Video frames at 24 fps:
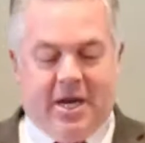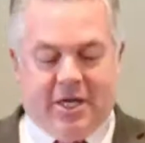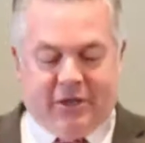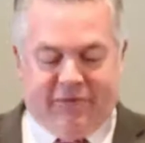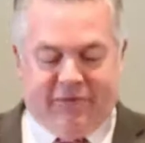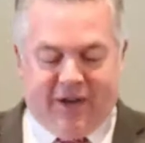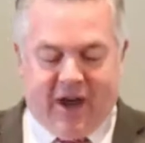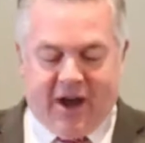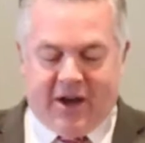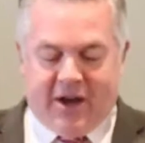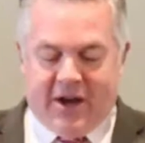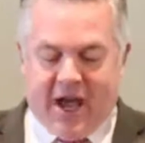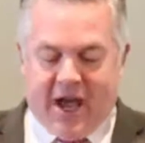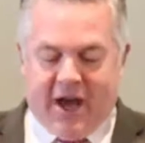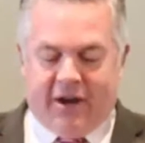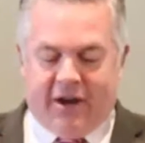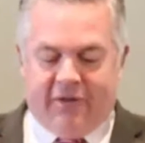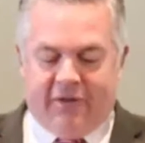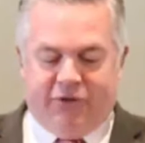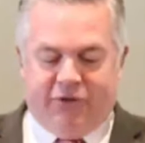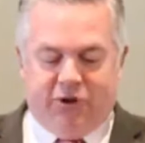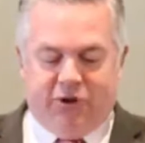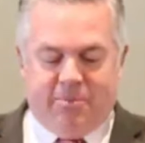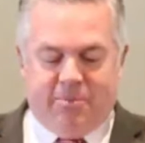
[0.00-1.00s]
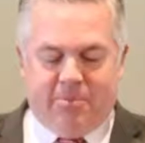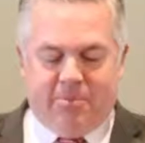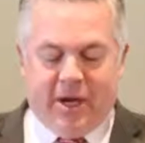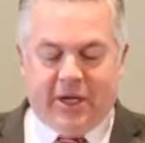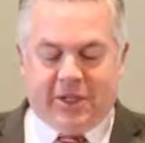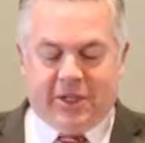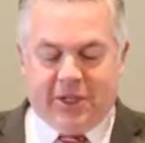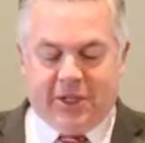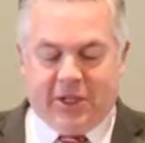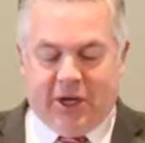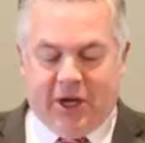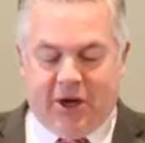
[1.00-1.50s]
I just found out a few
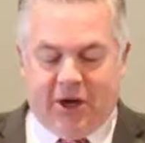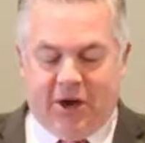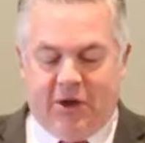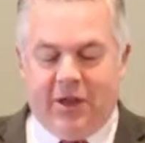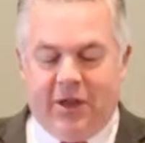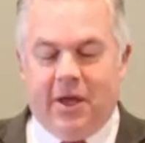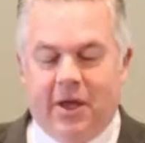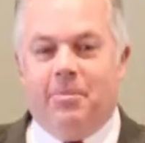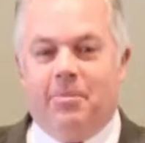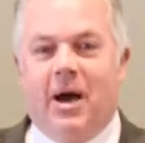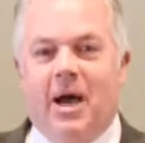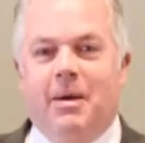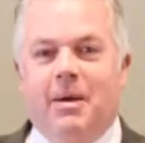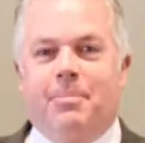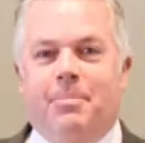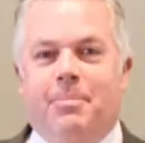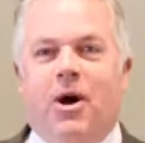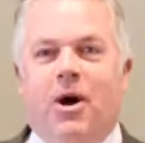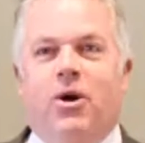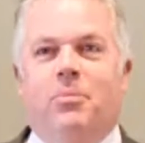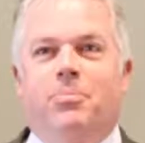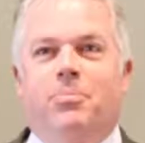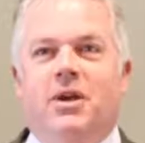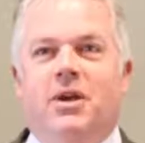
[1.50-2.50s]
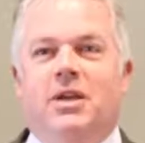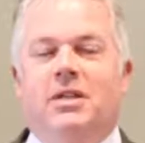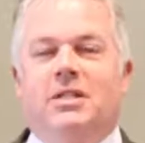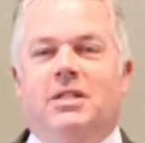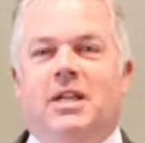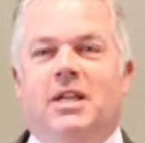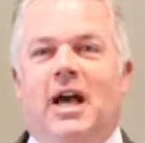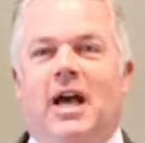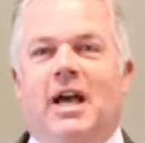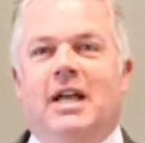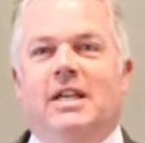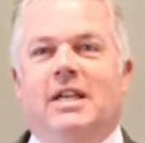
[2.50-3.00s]
minutes ago that my PowerPoint
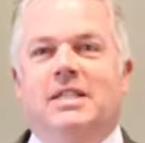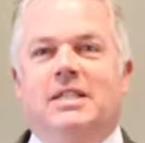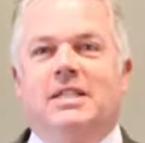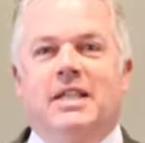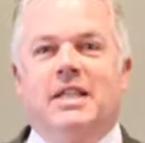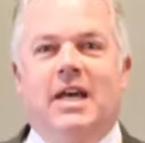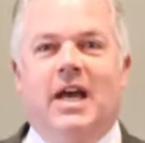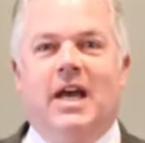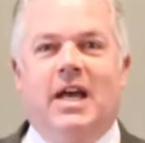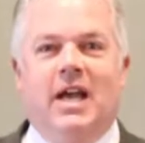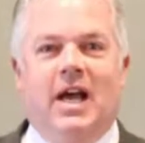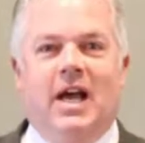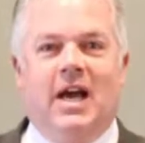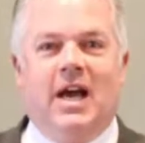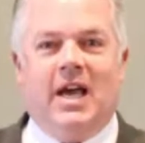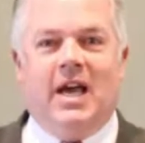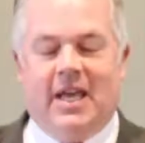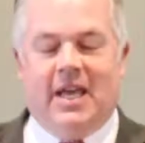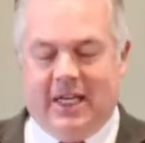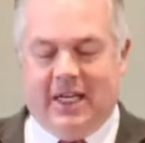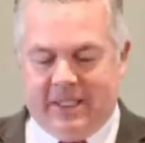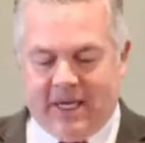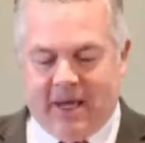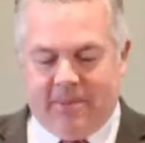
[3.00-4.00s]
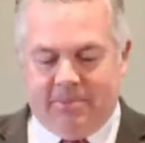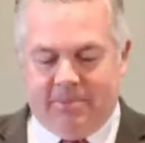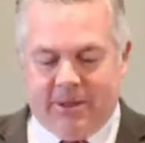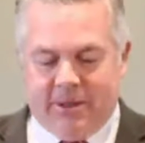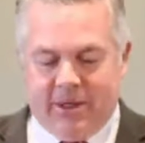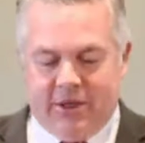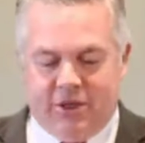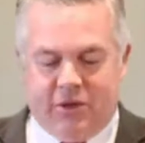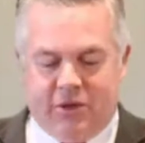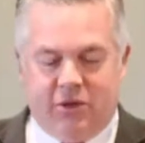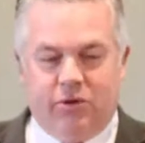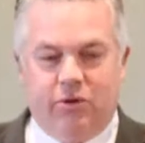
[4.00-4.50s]
slides that I
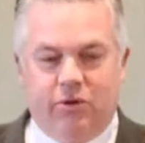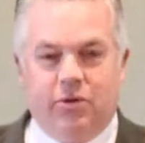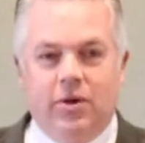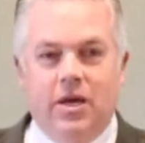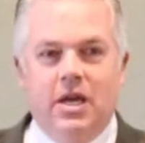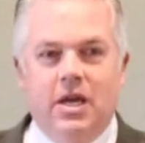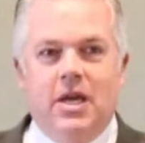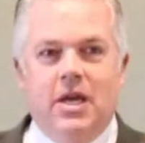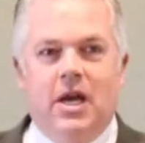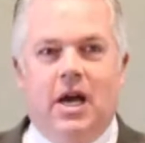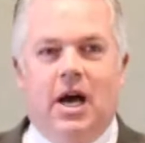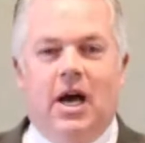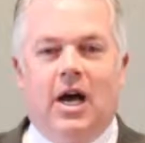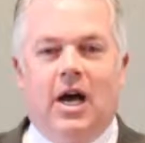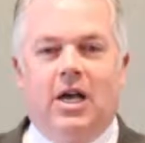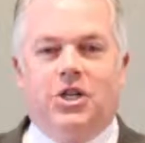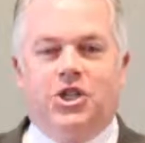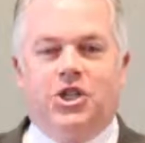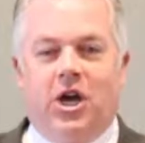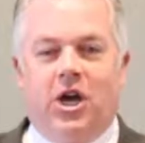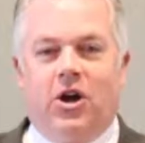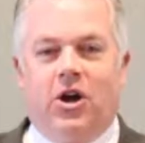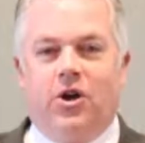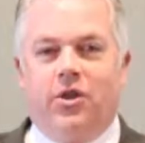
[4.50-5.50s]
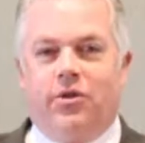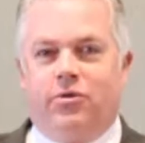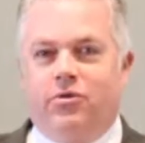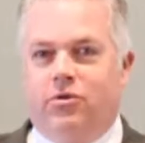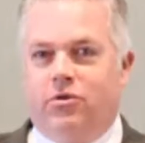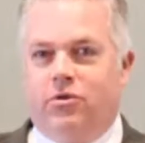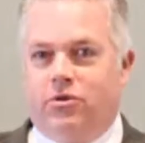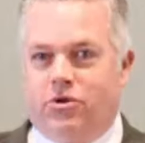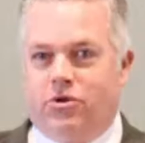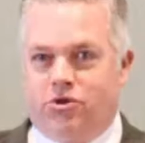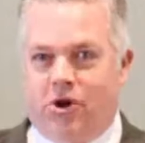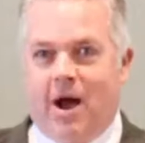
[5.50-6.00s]
attempted to uh, share
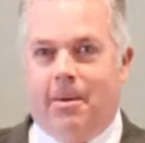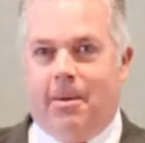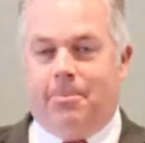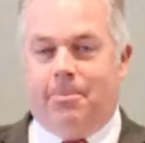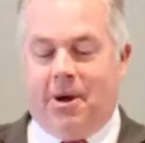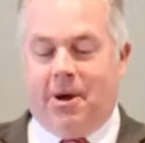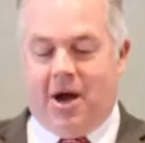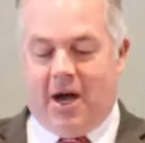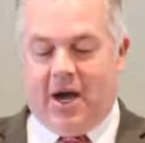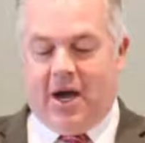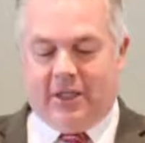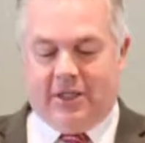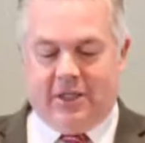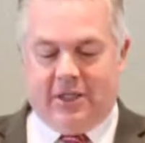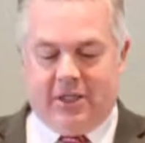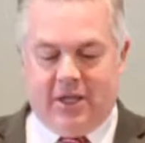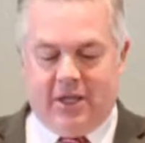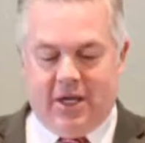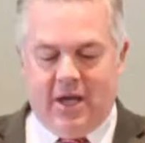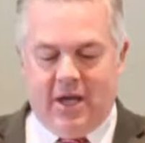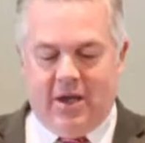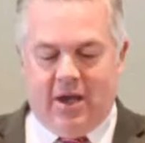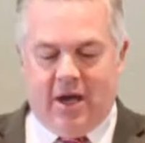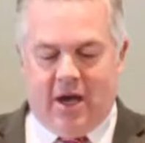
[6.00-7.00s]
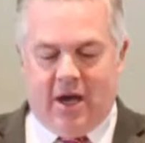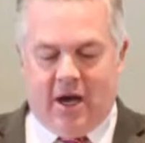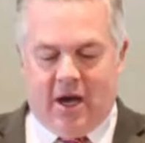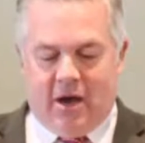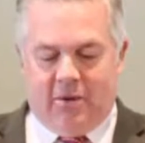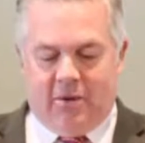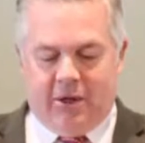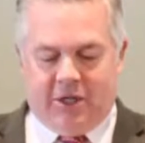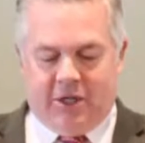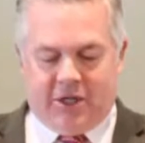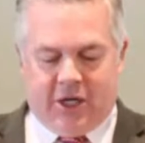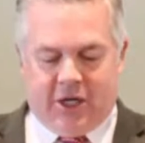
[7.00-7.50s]
through Dropbox,
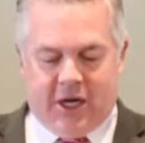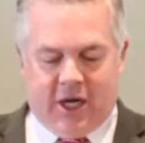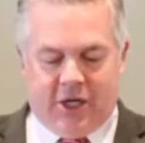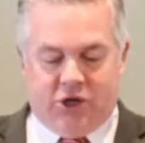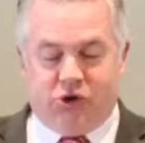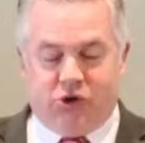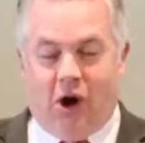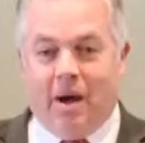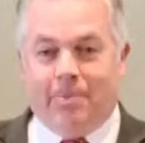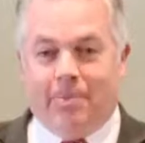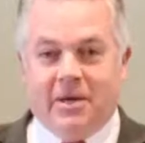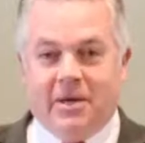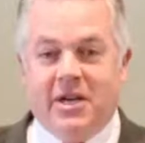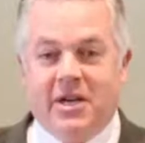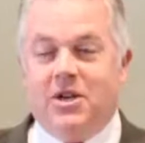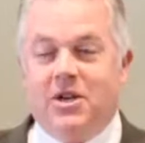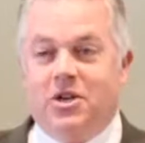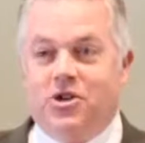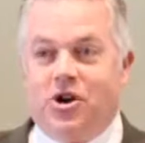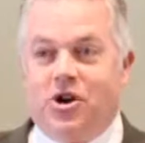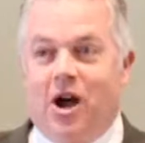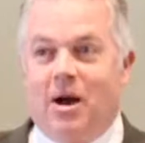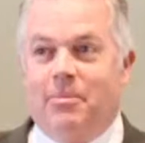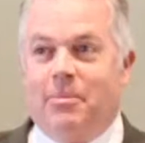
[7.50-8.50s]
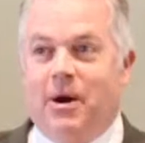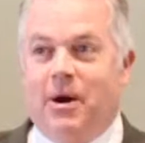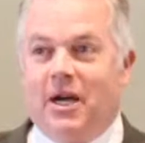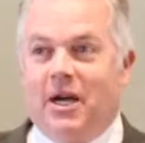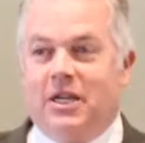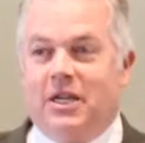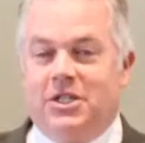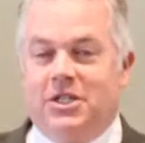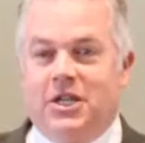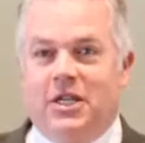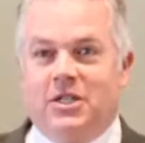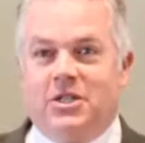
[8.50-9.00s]
uh, which I dropped into
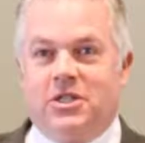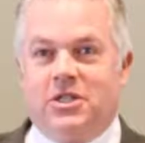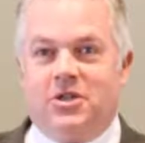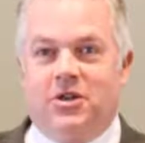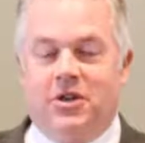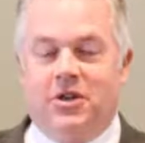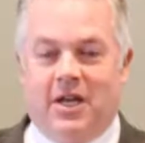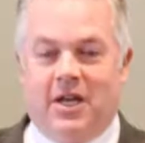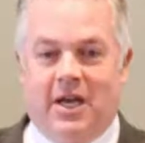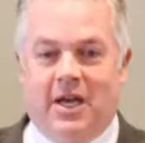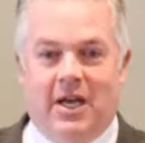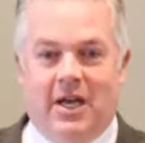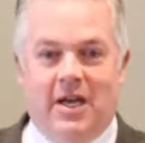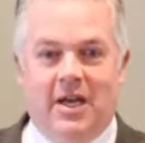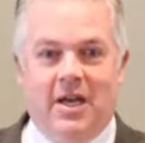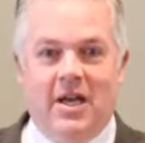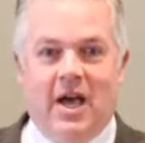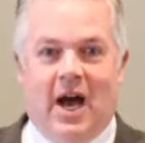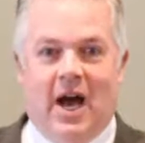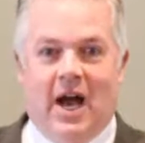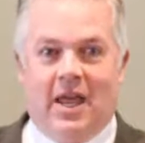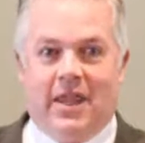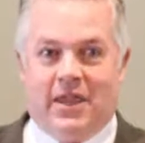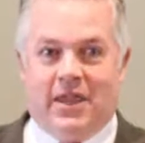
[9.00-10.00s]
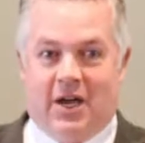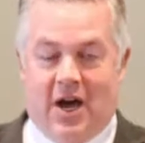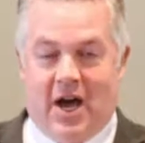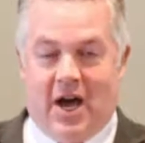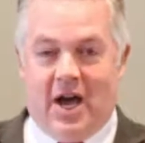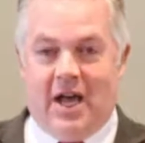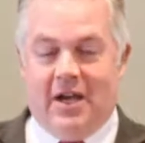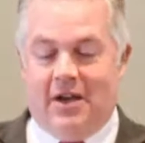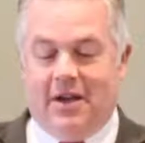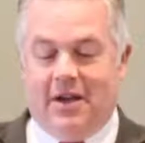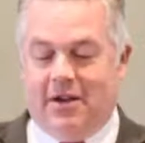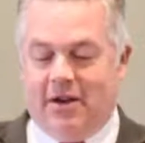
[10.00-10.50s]
Dropbox yesterday, I
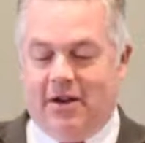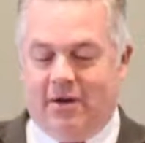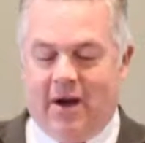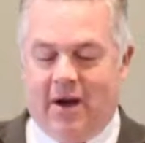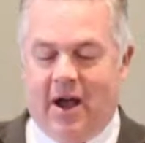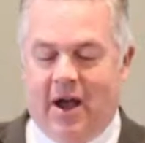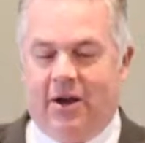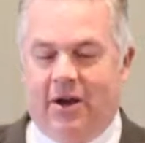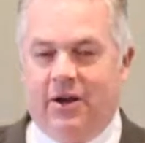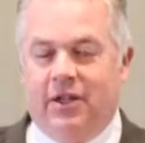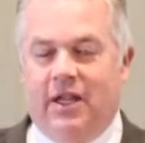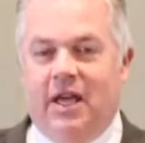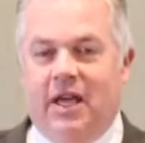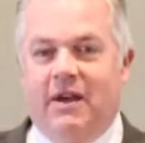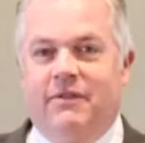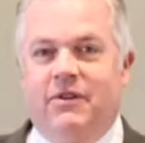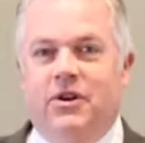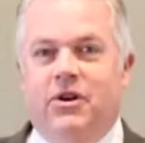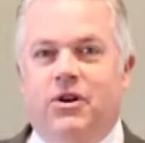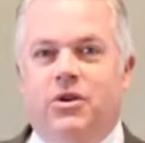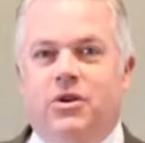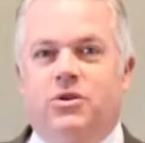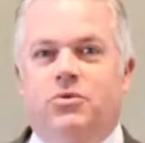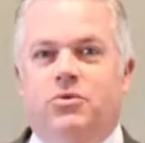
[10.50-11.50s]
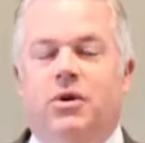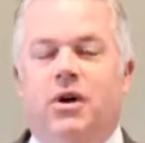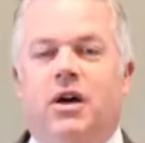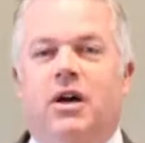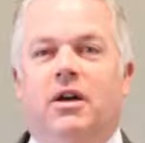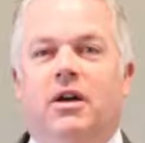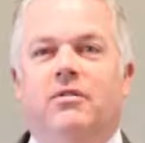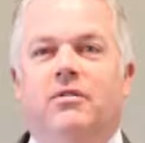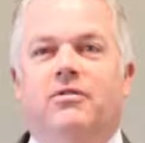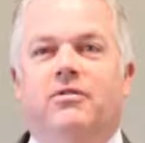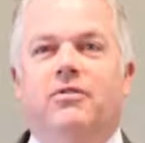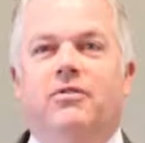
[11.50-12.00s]
thought around 11 or
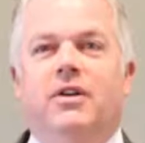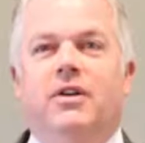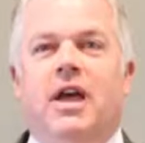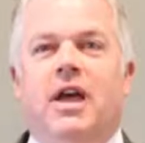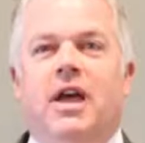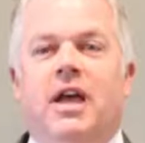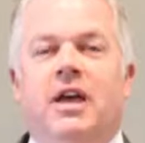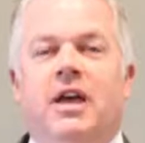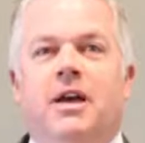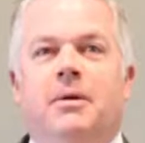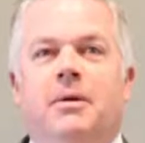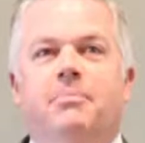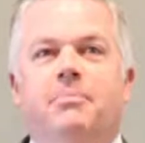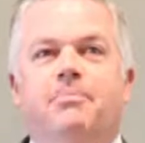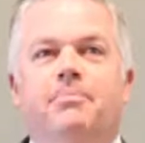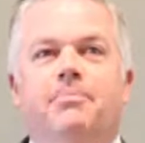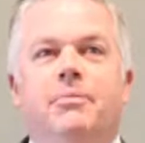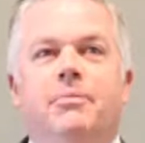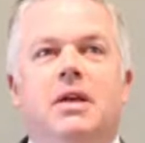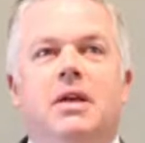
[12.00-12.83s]
12 a.m.